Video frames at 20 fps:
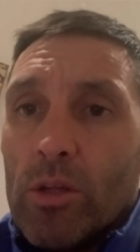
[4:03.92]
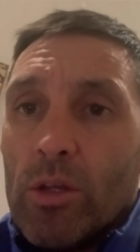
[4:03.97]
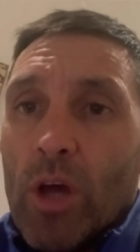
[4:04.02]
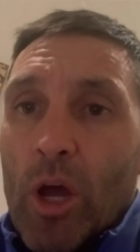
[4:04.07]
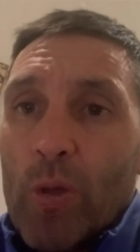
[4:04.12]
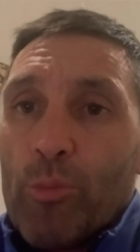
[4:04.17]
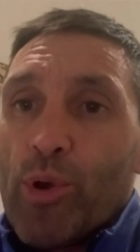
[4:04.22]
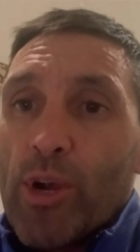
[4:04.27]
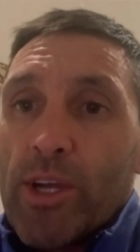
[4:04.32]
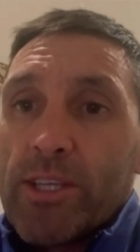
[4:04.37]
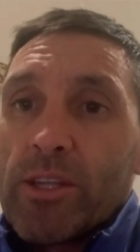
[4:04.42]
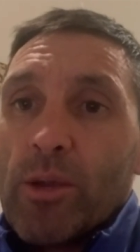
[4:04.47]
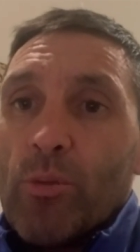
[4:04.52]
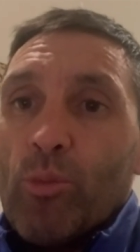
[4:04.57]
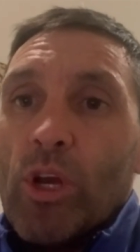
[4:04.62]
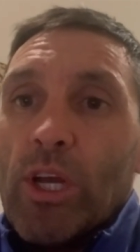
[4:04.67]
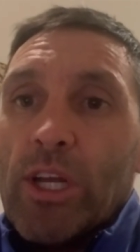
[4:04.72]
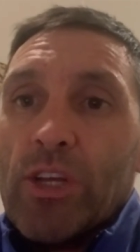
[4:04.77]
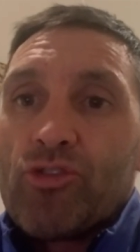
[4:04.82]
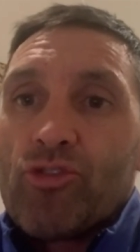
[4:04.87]
I pressed
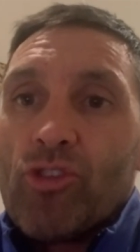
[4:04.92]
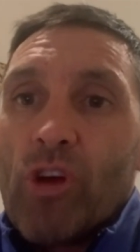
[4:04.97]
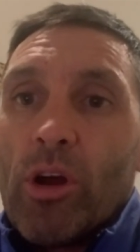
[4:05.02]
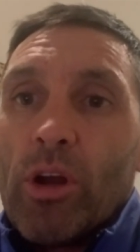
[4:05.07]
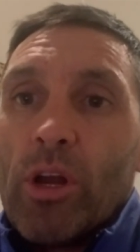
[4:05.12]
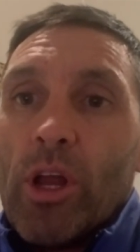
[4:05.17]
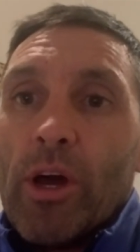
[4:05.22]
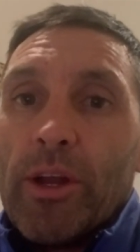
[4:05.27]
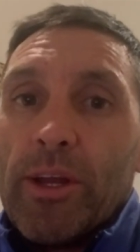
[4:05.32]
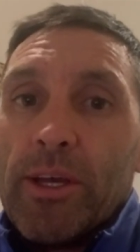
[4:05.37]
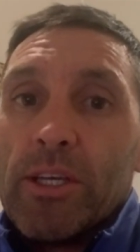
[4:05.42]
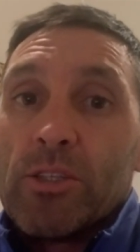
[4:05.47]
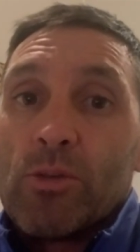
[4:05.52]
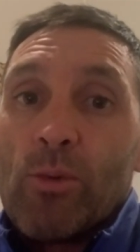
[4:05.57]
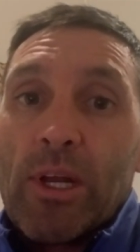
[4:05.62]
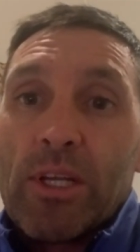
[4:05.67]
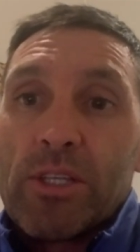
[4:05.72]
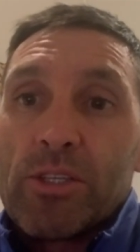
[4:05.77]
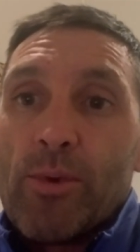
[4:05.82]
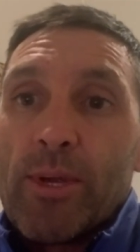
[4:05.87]
them really strongly on it as
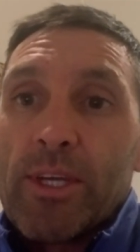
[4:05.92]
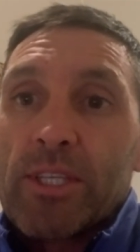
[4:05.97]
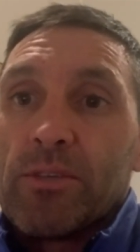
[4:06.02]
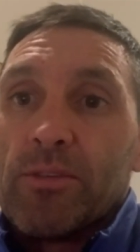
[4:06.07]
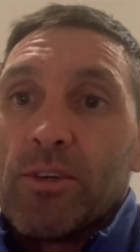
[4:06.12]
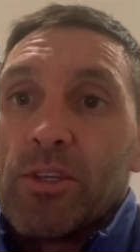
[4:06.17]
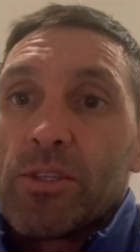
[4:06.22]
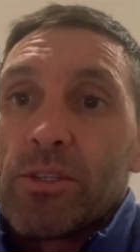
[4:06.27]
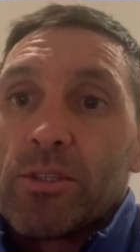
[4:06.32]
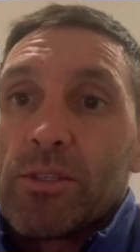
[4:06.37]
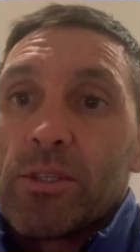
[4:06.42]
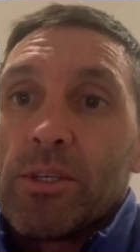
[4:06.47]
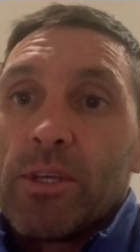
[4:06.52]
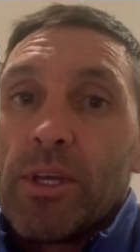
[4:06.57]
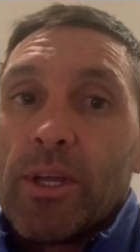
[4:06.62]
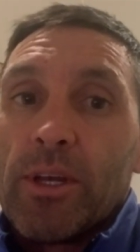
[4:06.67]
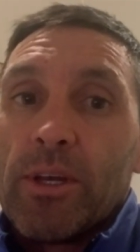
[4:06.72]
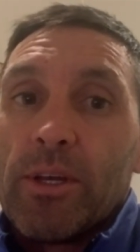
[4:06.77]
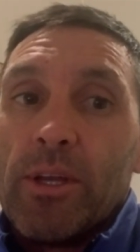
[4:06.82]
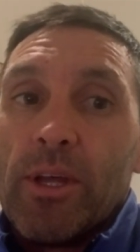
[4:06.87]
well as the rest of us.
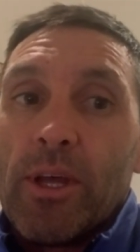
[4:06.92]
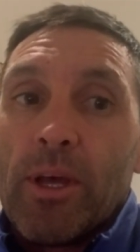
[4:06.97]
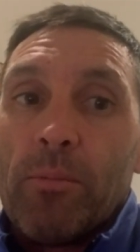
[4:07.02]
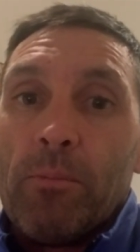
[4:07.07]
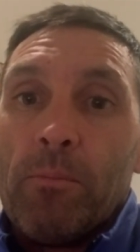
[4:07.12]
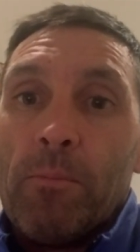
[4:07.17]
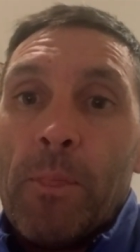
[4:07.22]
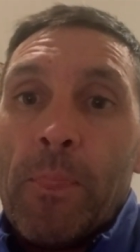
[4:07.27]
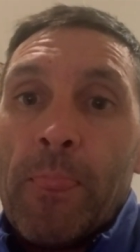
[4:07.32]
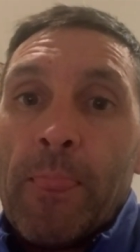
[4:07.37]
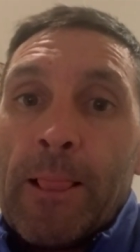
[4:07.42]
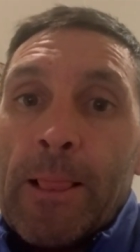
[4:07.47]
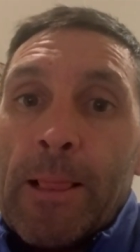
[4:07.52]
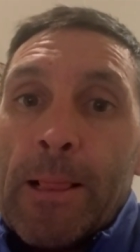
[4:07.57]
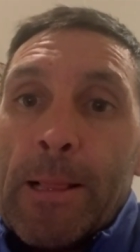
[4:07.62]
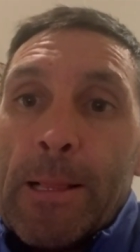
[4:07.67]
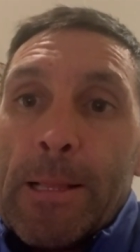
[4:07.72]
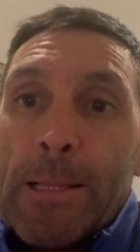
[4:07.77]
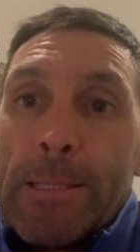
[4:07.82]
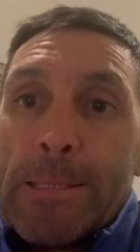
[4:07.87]
And um,
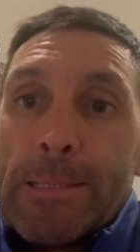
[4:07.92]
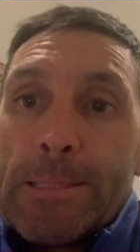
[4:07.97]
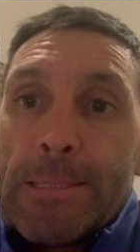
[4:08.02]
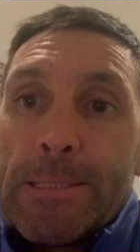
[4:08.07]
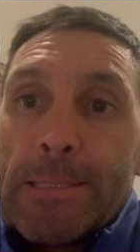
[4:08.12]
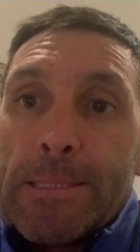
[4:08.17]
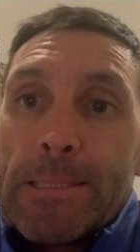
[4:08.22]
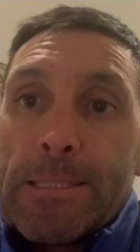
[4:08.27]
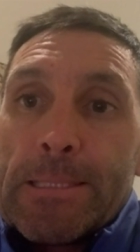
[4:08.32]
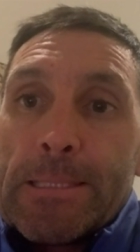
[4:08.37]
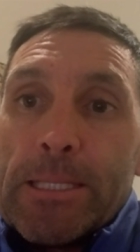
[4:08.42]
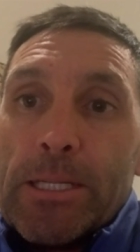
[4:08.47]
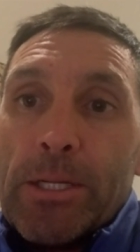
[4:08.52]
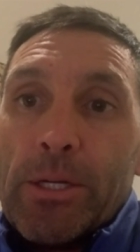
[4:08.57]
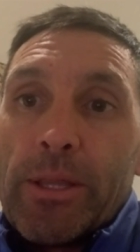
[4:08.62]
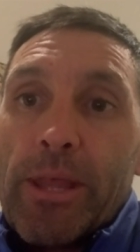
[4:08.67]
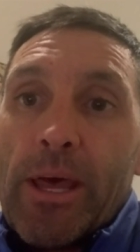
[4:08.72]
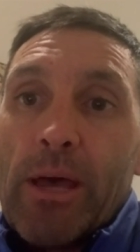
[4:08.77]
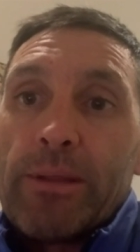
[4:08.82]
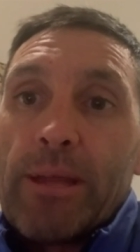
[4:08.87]
you
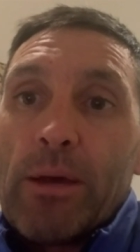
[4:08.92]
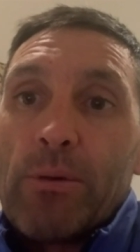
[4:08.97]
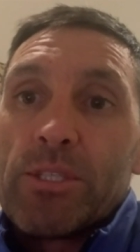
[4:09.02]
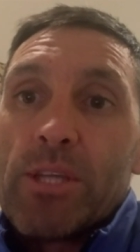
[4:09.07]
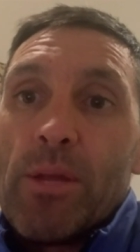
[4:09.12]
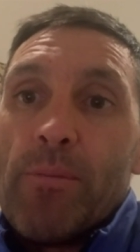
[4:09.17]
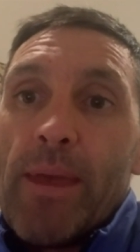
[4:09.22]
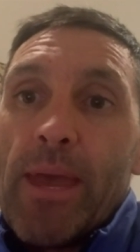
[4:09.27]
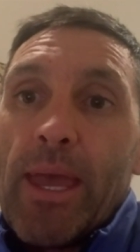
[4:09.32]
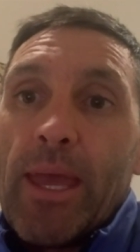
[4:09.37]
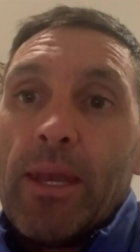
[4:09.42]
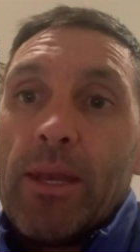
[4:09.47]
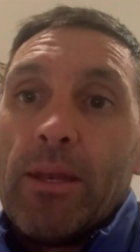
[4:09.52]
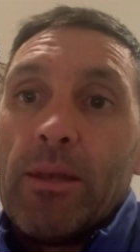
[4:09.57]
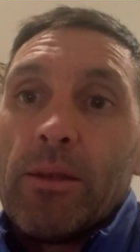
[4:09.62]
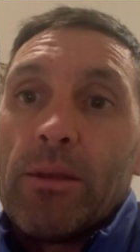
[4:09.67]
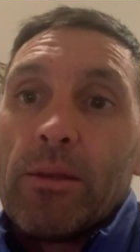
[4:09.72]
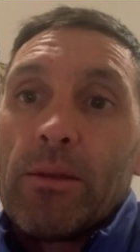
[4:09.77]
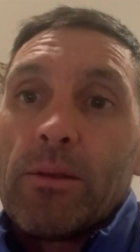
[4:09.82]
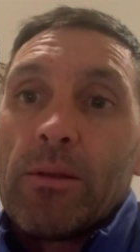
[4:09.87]
know that that was the
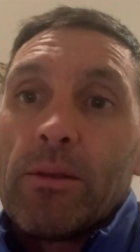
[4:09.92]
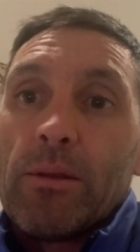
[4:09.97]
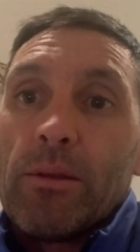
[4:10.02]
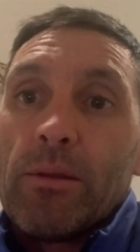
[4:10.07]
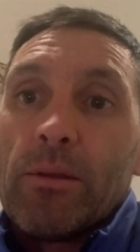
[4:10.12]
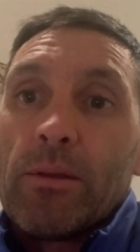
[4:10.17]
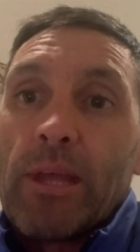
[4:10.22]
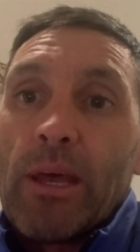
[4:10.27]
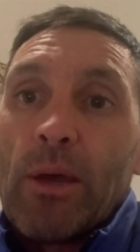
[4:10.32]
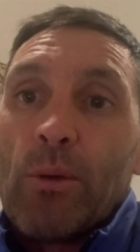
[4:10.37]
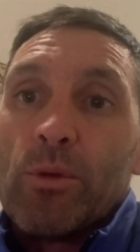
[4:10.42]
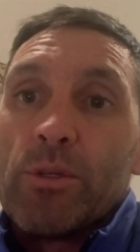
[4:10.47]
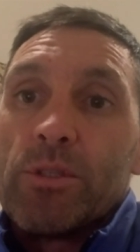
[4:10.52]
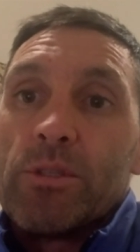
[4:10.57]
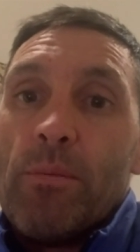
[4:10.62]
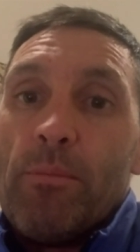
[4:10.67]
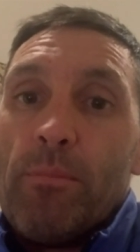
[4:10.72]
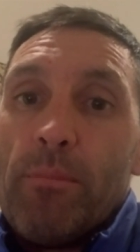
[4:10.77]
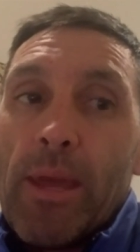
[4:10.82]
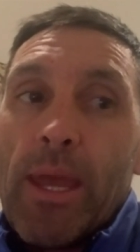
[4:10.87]
main that
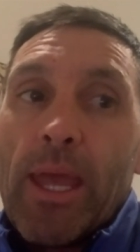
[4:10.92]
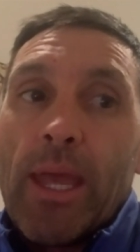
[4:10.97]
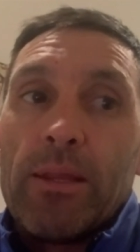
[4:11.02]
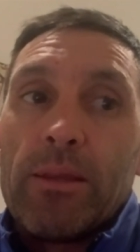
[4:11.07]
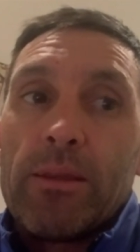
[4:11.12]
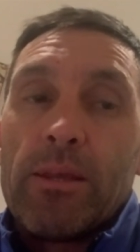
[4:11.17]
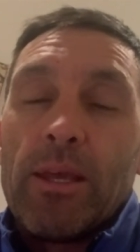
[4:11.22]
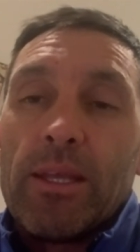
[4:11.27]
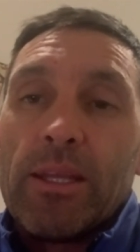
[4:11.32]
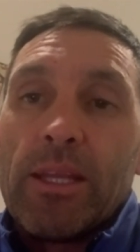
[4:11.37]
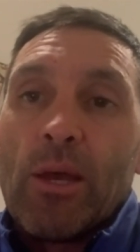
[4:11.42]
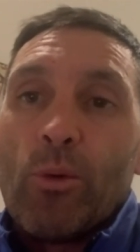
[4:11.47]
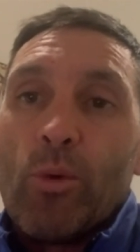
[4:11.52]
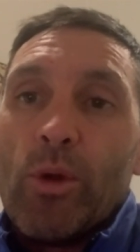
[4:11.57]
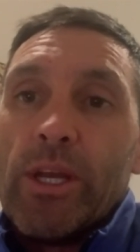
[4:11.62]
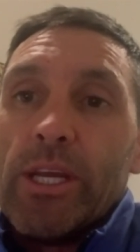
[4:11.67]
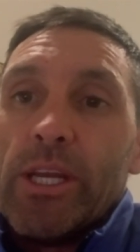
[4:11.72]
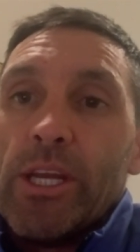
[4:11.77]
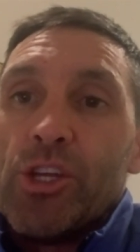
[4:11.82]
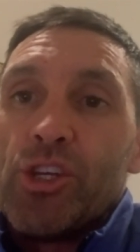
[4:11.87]
was the main thing that
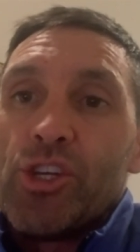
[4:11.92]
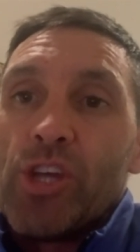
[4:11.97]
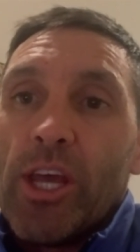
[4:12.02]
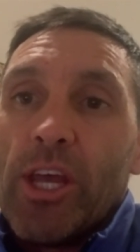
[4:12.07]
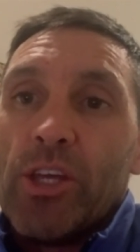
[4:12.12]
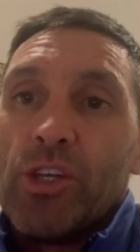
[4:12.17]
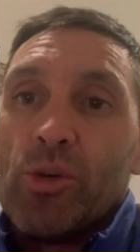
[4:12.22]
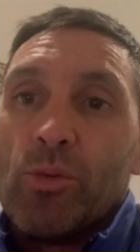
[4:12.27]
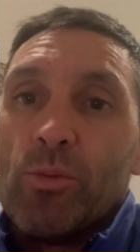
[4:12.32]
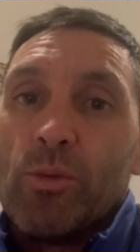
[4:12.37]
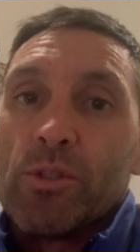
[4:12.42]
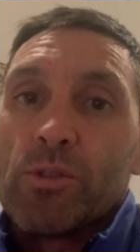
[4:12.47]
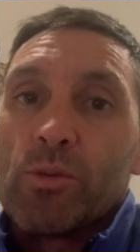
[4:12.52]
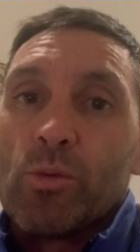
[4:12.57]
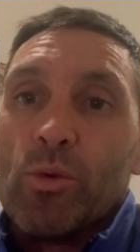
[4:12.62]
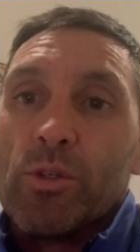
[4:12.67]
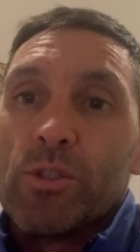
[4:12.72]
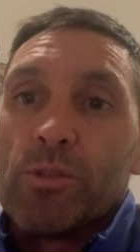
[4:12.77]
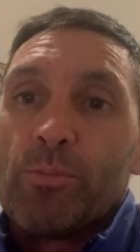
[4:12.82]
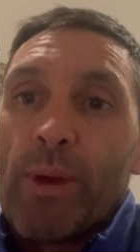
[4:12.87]
we needed changing was
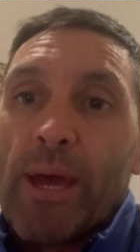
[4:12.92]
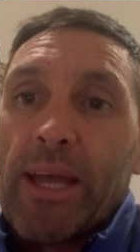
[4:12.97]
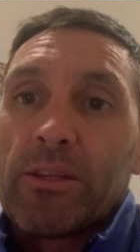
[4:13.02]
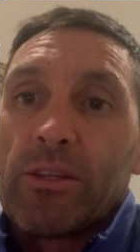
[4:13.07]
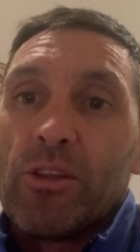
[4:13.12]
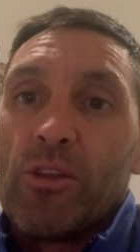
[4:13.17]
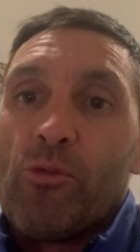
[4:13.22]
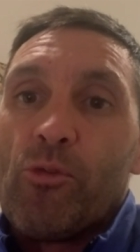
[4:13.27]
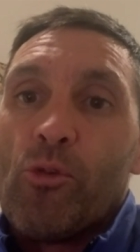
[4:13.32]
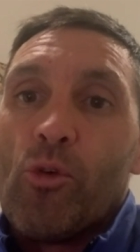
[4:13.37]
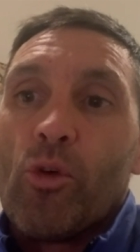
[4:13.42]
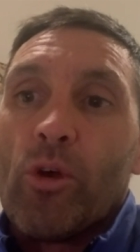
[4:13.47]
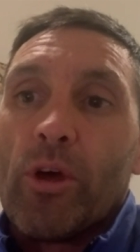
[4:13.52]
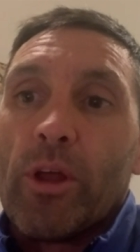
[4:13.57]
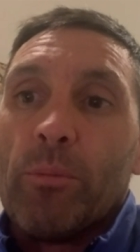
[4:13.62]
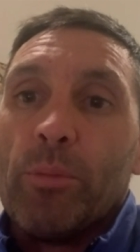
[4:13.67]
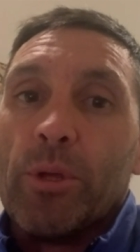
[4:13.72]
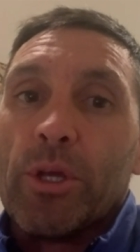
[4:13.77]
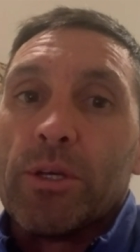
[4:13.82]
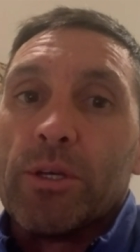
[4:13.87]
was back to the
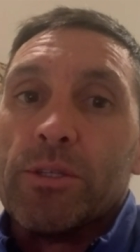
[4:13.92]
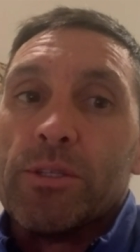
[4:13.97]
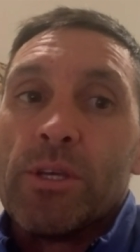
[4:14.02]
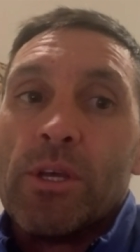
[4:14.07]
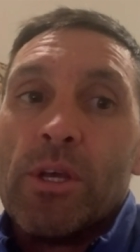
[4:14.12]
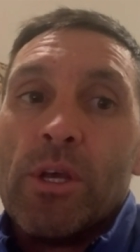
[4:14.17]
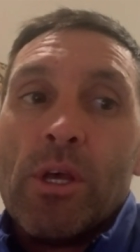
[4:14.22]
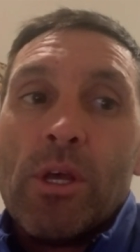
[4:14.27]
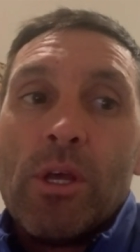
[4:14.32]
forehand because